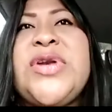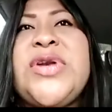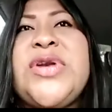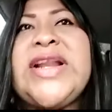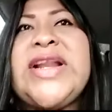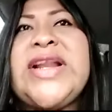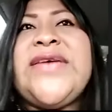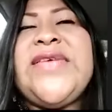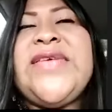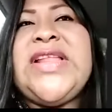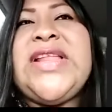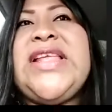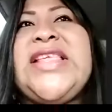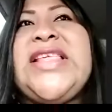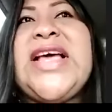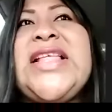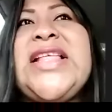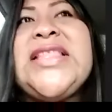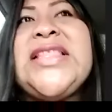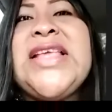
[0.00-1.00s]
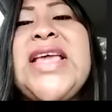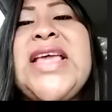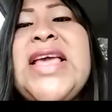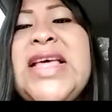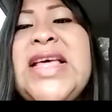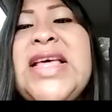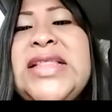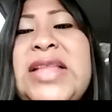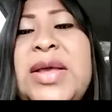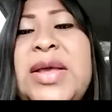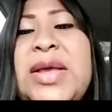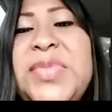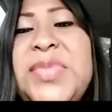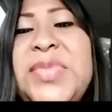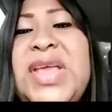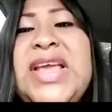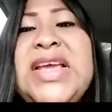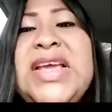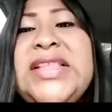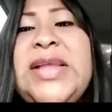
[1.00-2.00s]
And in this process, this
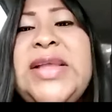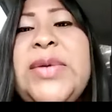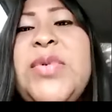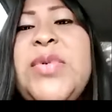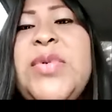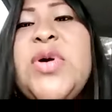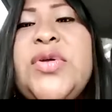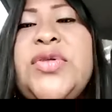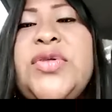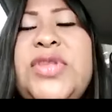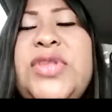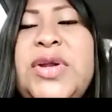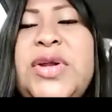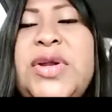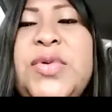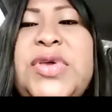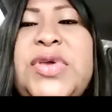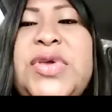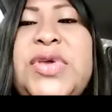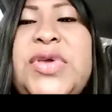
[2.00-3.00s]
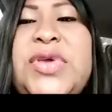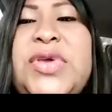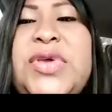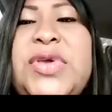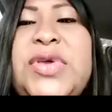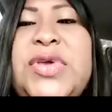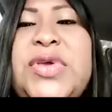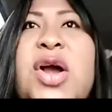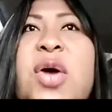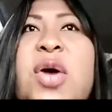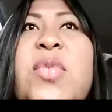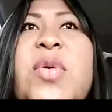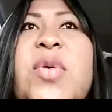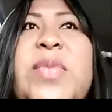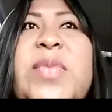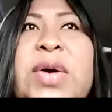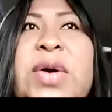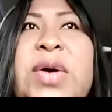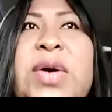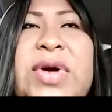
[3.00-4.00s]
vulnerability, we
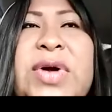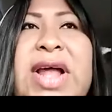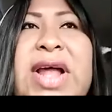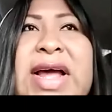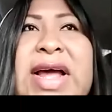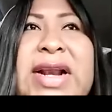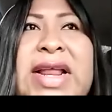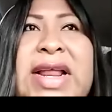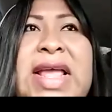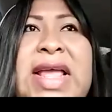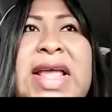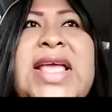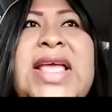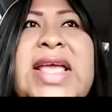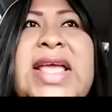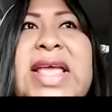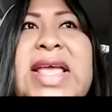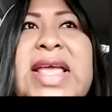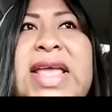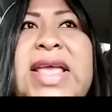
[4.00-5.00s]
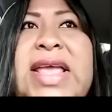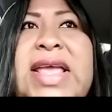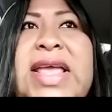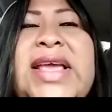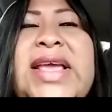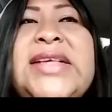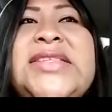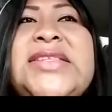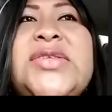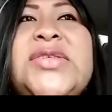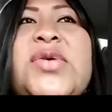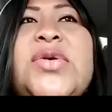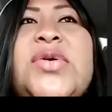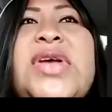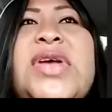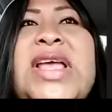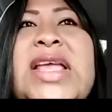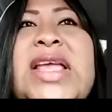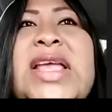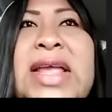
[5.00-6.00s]
are,
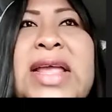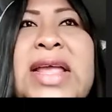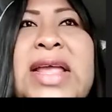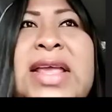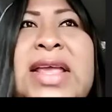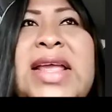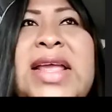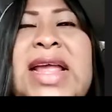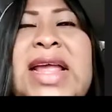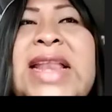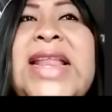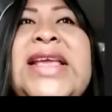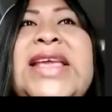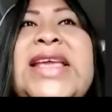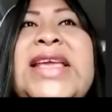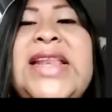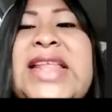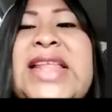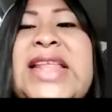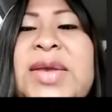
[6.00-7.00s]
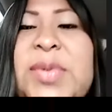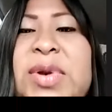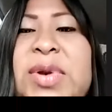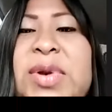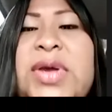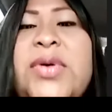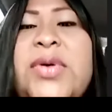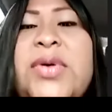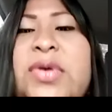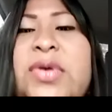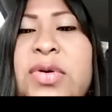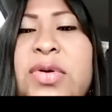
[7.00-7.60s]
through this vulnerability, we're trying to